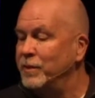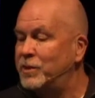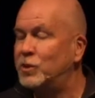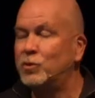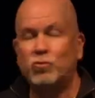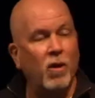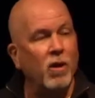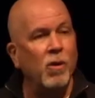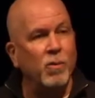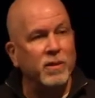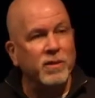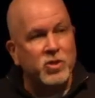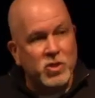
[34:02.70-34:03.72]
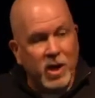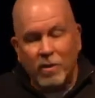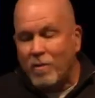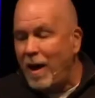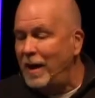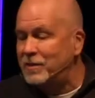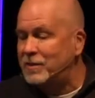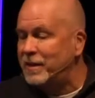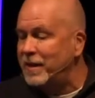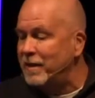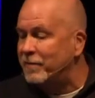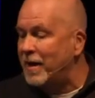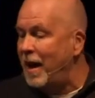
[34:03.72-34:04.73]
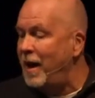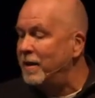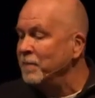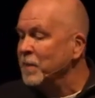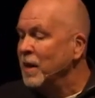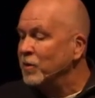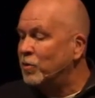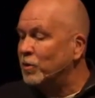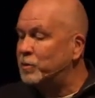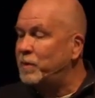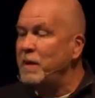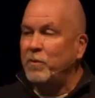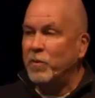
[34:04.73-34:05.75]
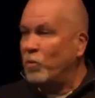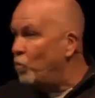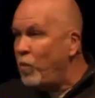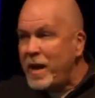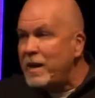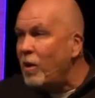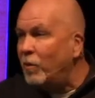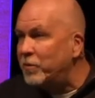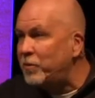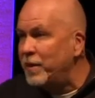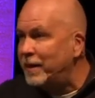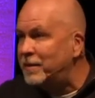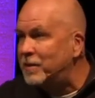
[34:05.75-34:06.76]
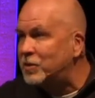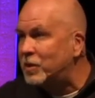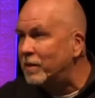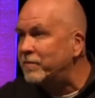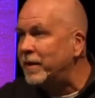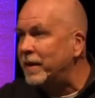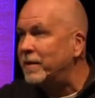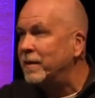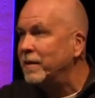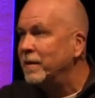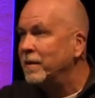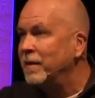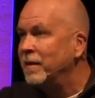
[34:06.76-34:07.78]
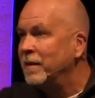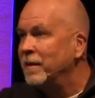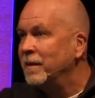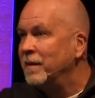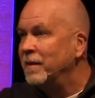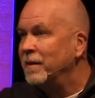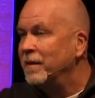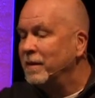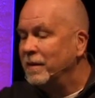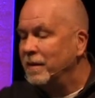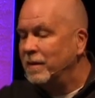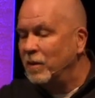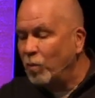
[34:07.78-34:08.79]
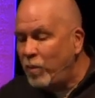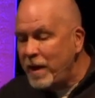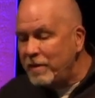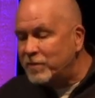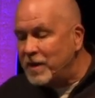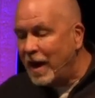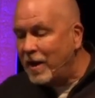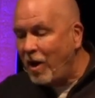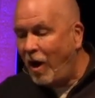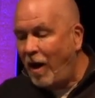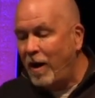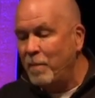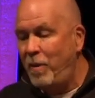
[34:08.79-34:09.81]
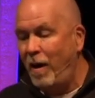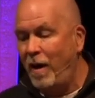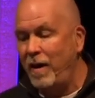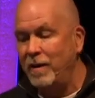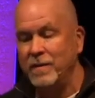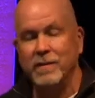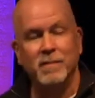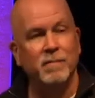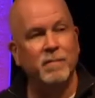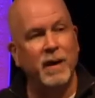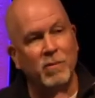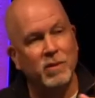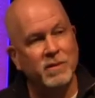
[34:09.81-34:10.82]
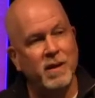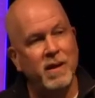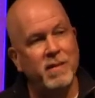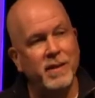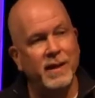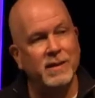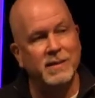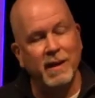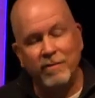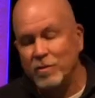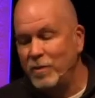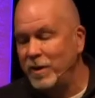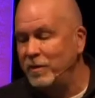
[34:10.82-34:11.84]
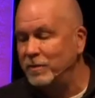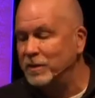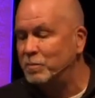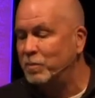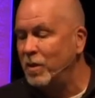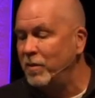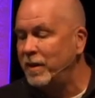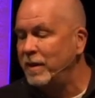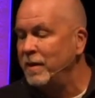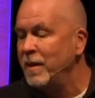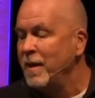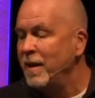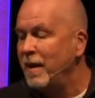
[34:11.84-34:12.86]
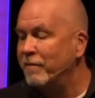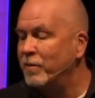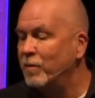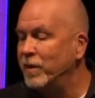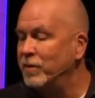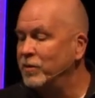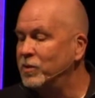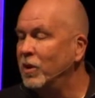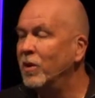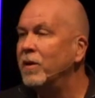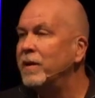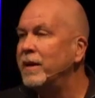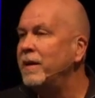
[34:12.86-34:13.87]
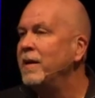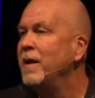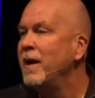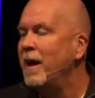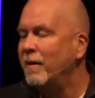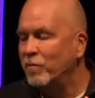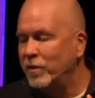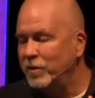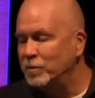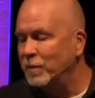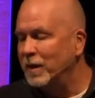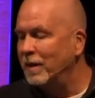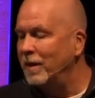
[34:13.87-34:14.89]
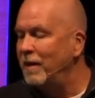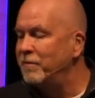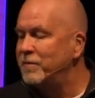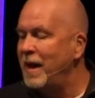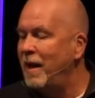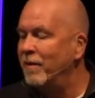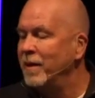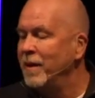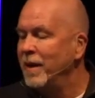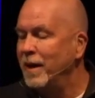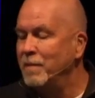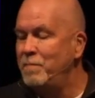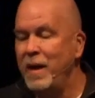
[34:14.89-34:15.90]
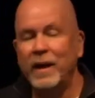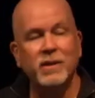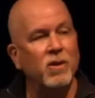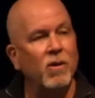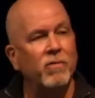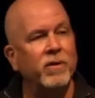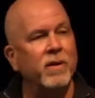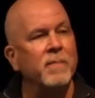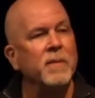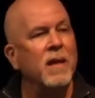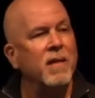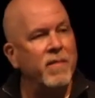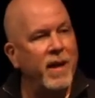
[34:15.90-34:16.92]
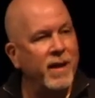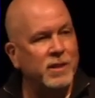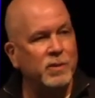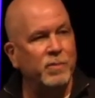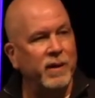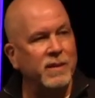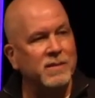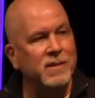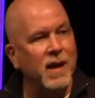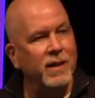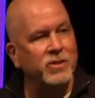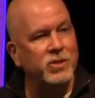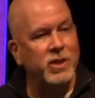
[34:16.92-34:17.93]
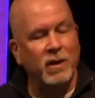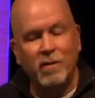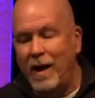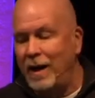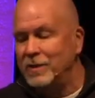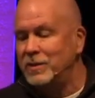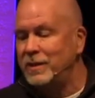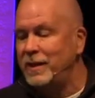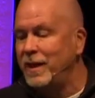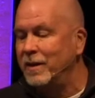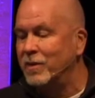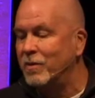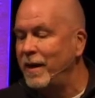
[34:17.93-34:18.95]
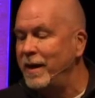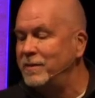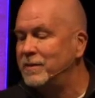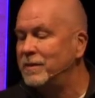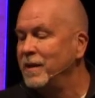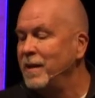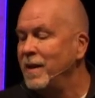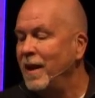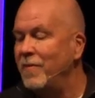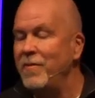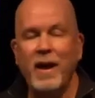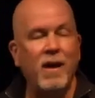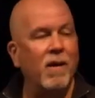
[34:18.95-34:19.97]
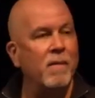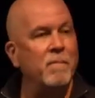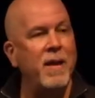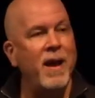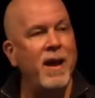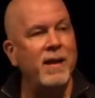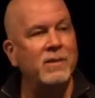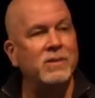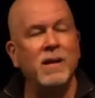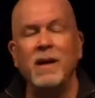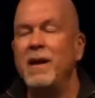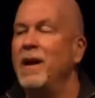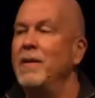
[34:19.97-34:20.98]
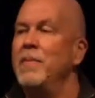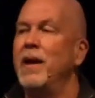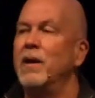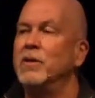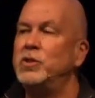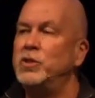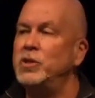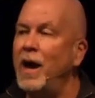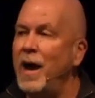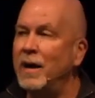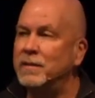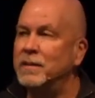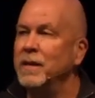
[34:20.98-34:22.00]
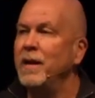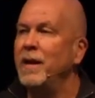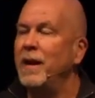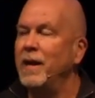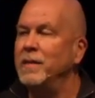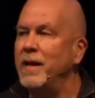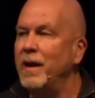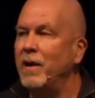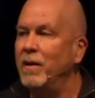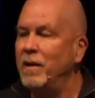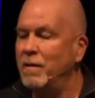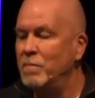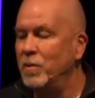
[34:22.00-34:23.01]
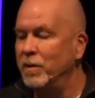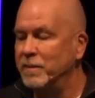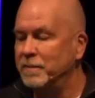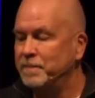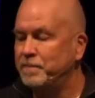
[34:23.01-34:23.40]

struggle with the generosity of God towards people that we don't think deserve it, that we've done our part. But I will tell you this everyone who is broken, everyone who's hurting, everyone who's been left out and picked over, they experience God's generosity and grace and they are amazed and they are shocked and they are humbled.